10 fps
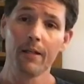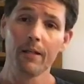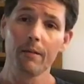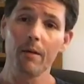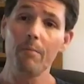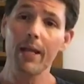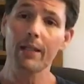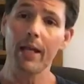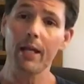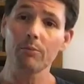
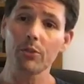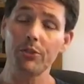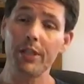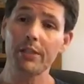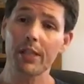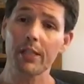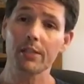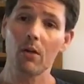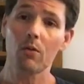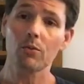Bethlehem. So she says,
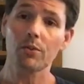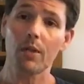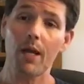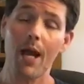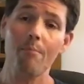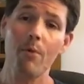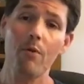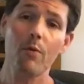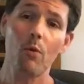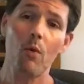girls, I'm
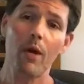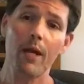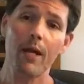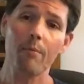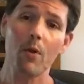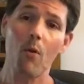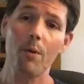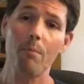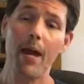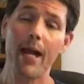moving away. I'm
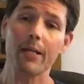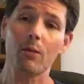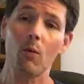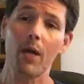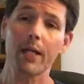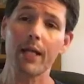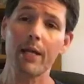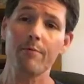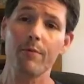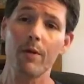going back to where I
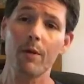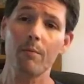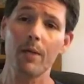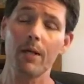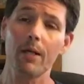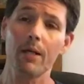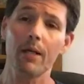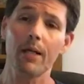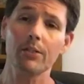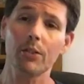came from.
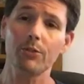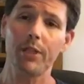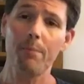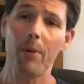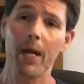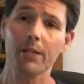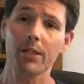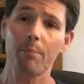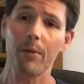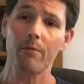And so she packs
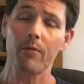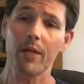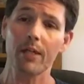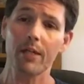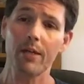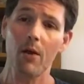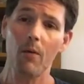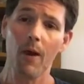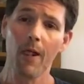up everything to go.